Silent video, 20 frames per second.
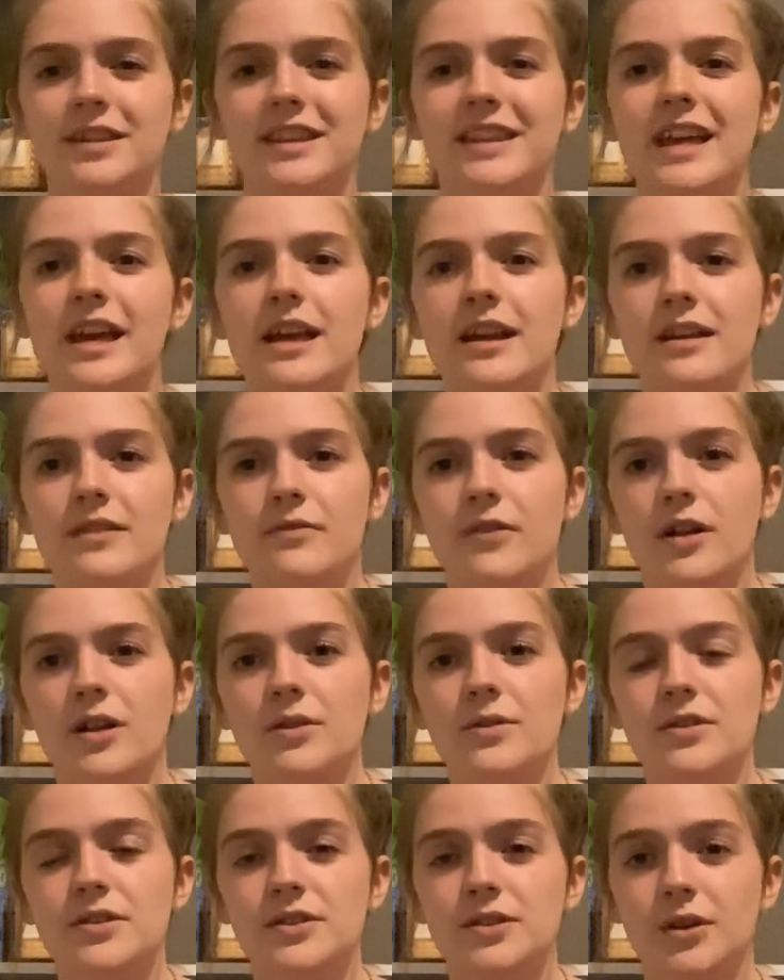they follow
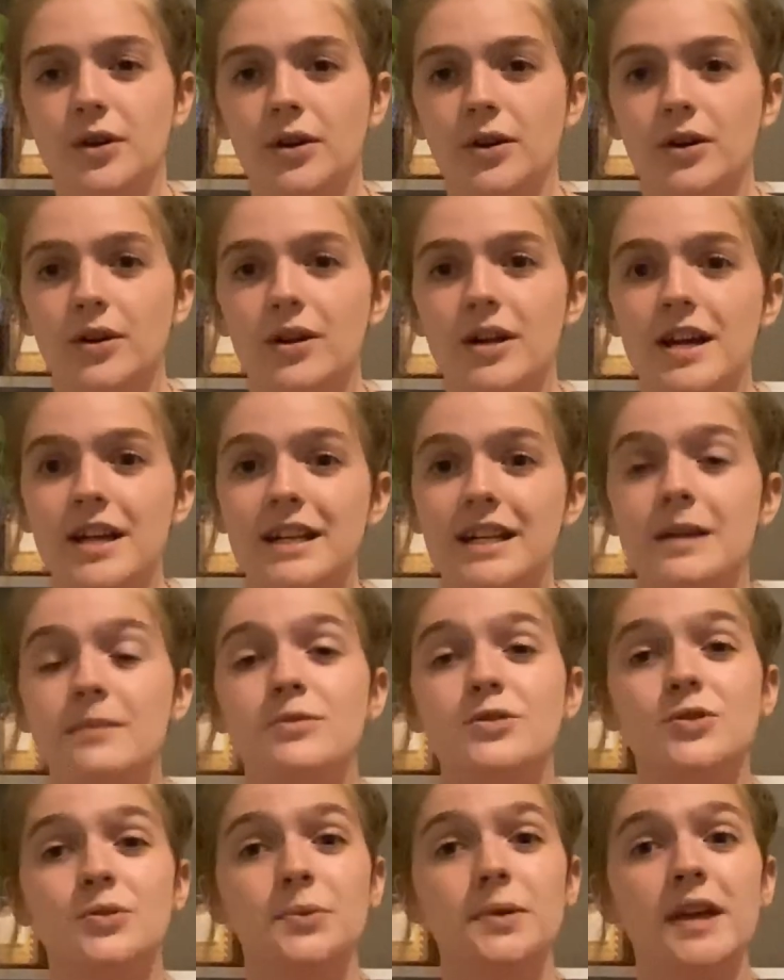this girl named
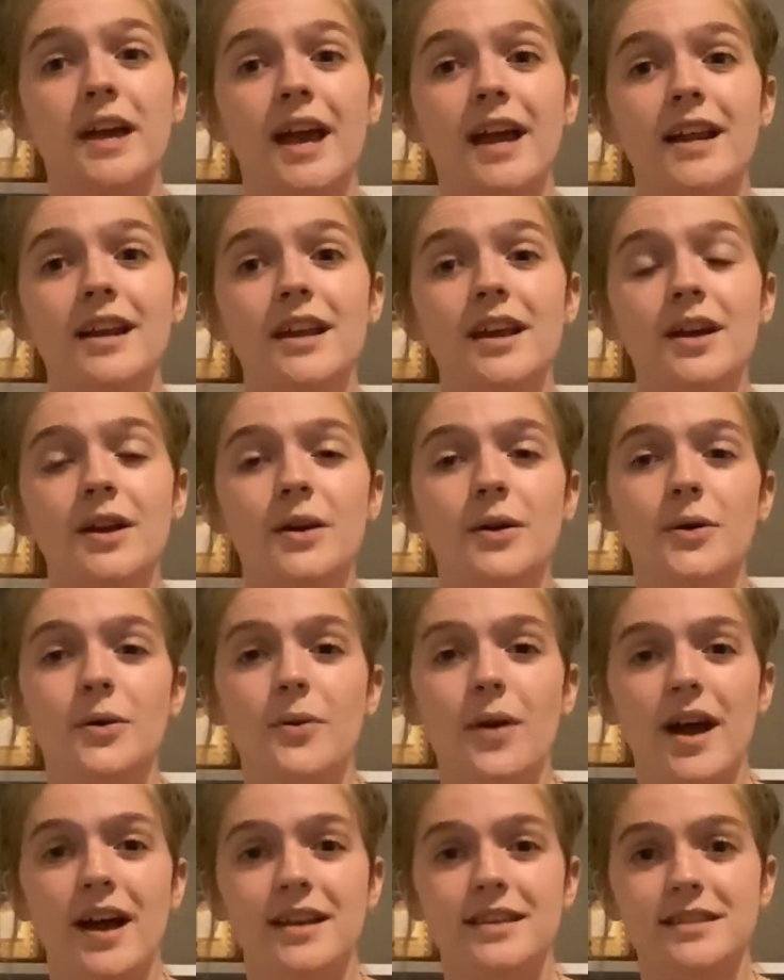Juliet who
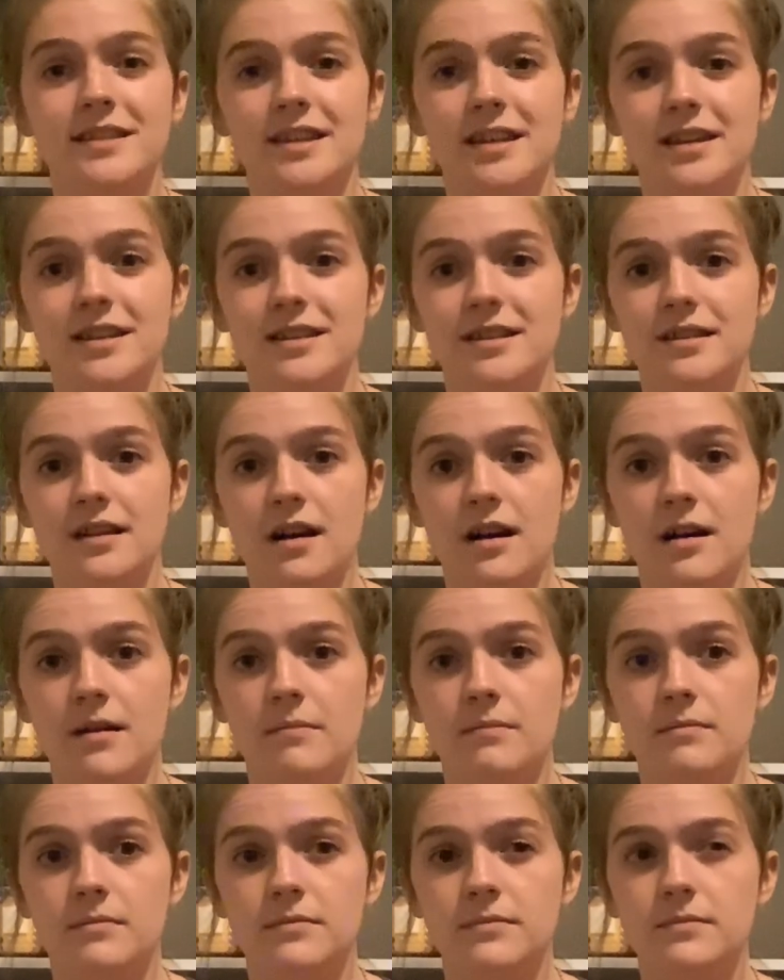has this
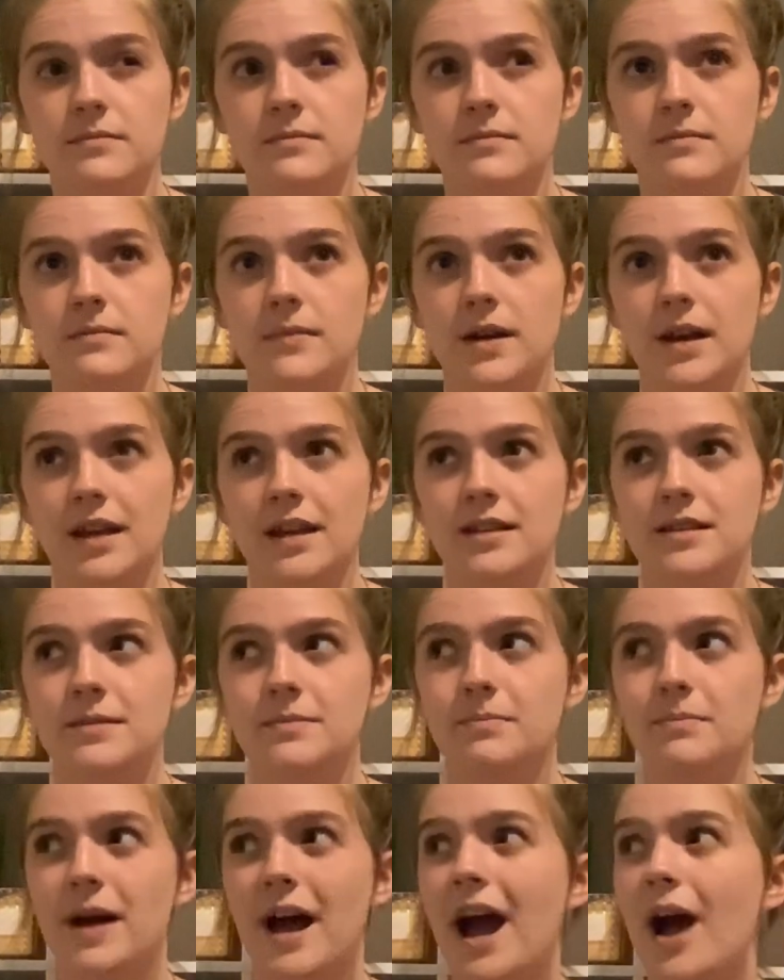I guess
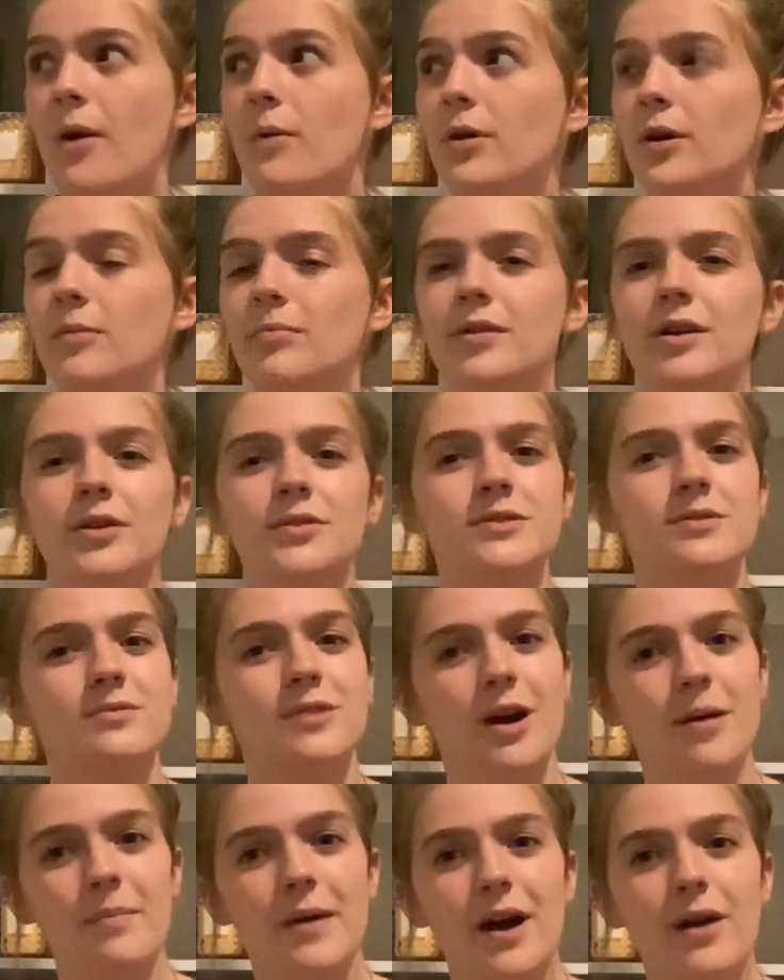power, but also
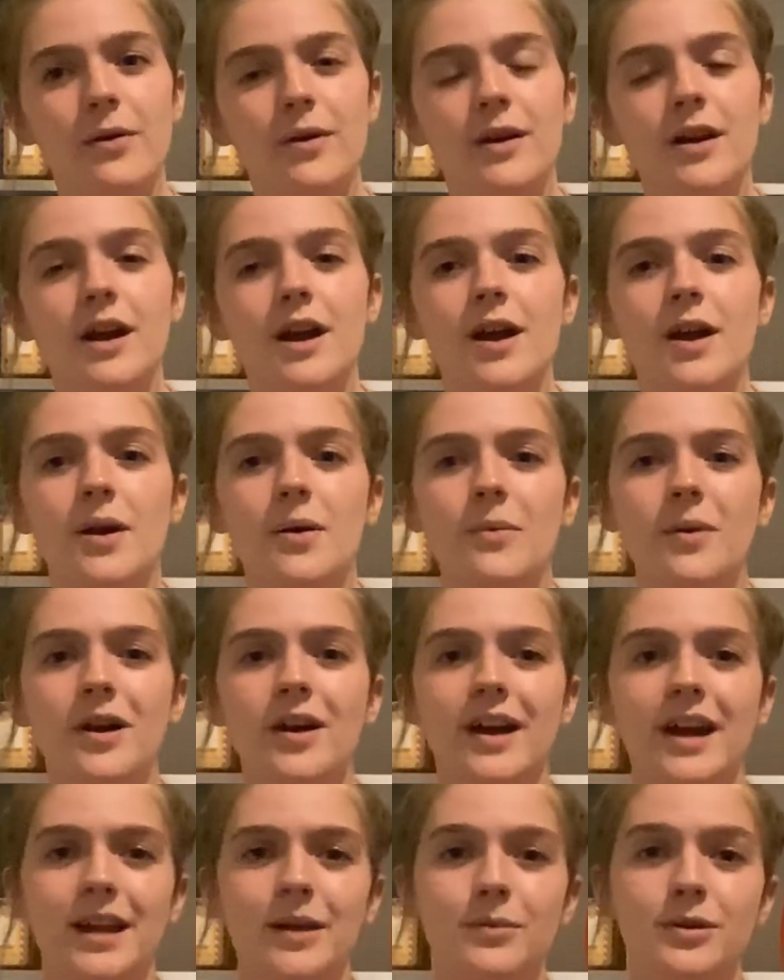not power, where
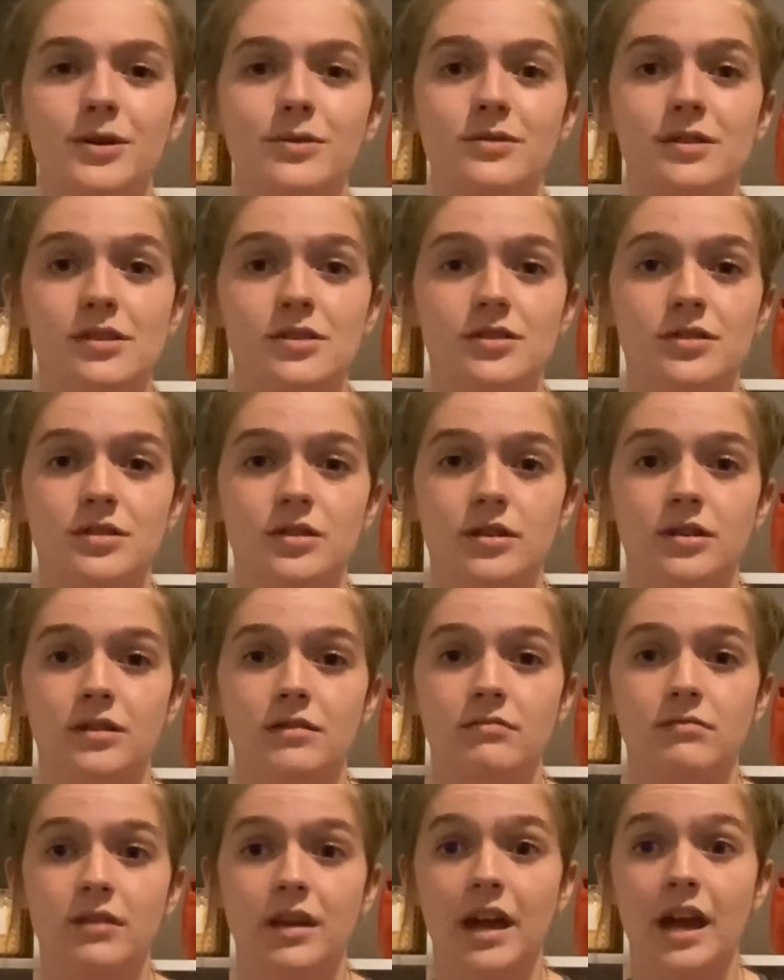anyone who touches her
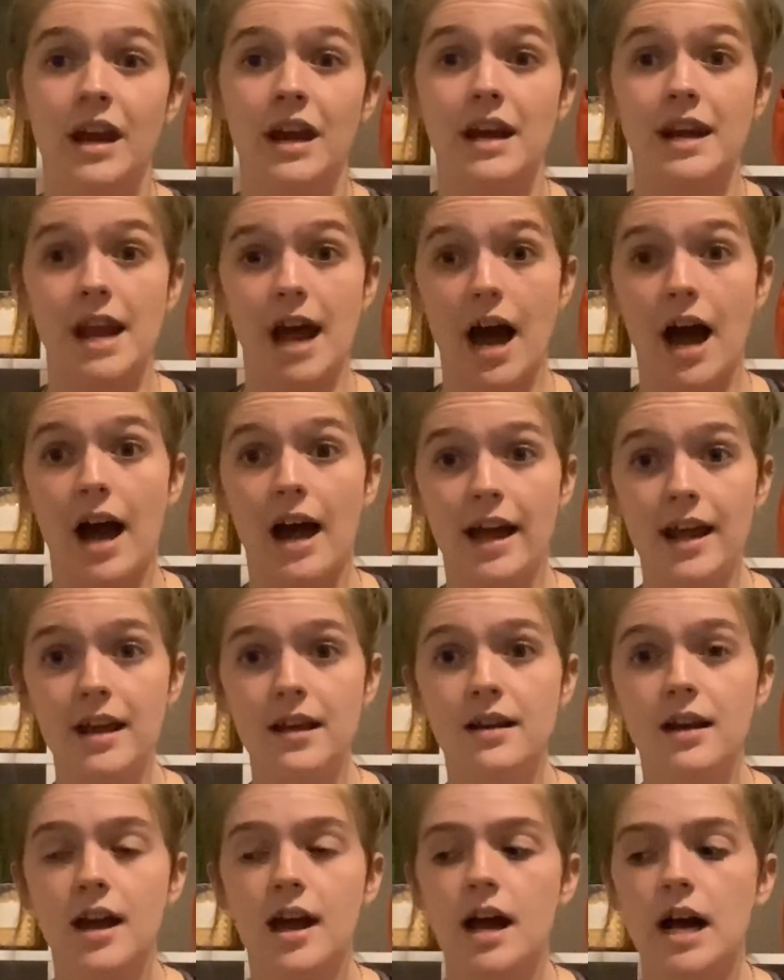can die.
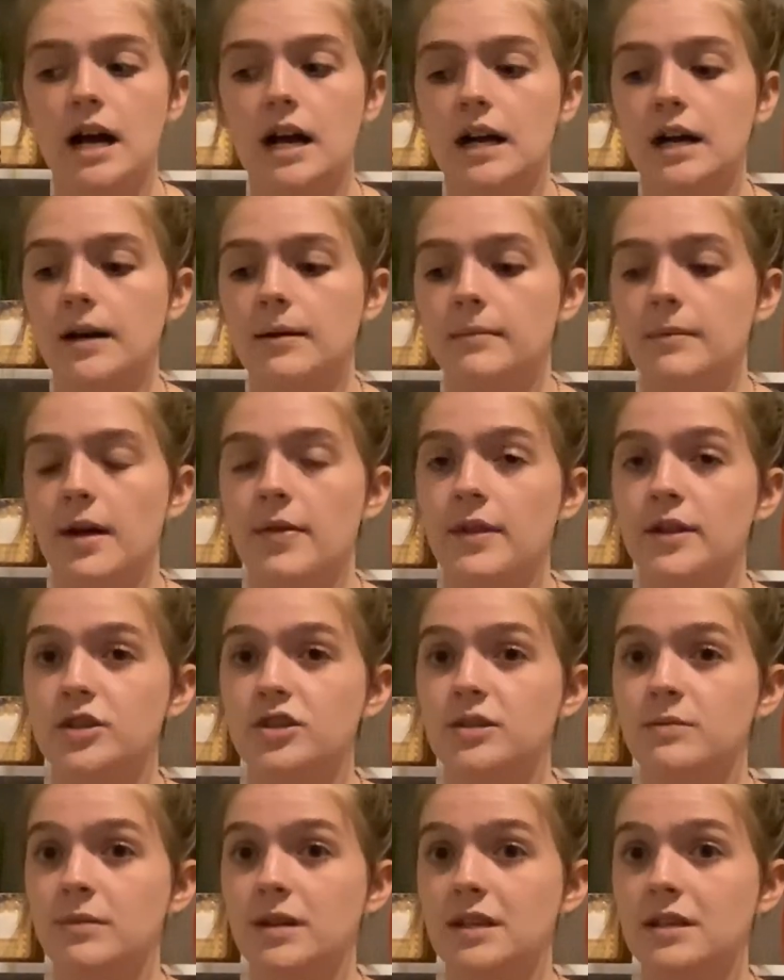And then
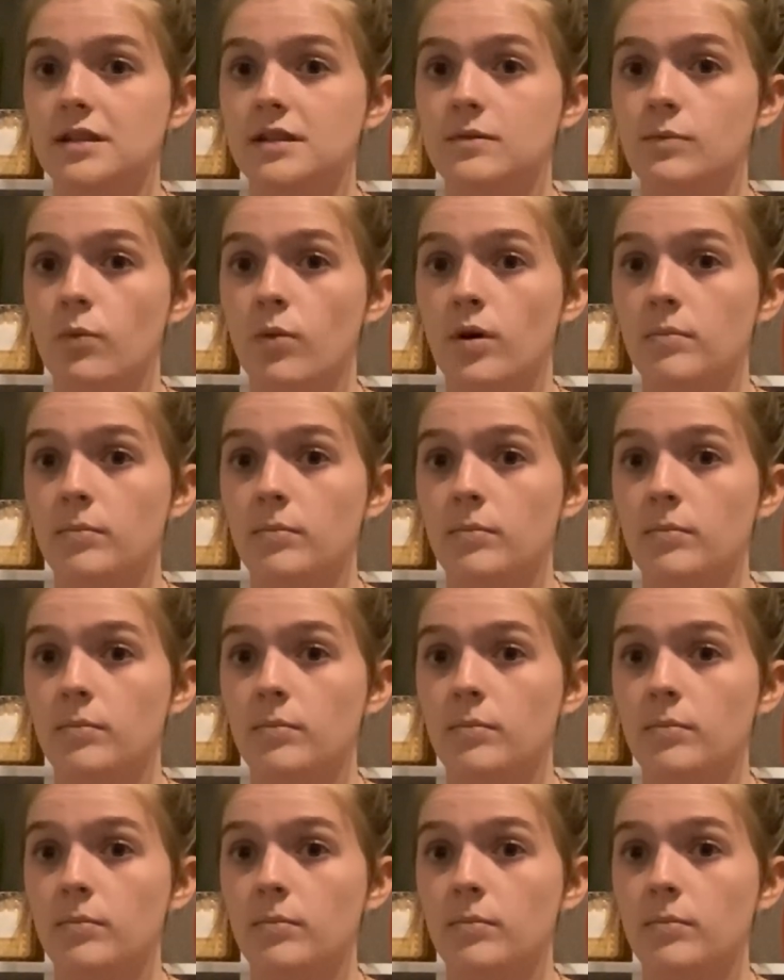she meets one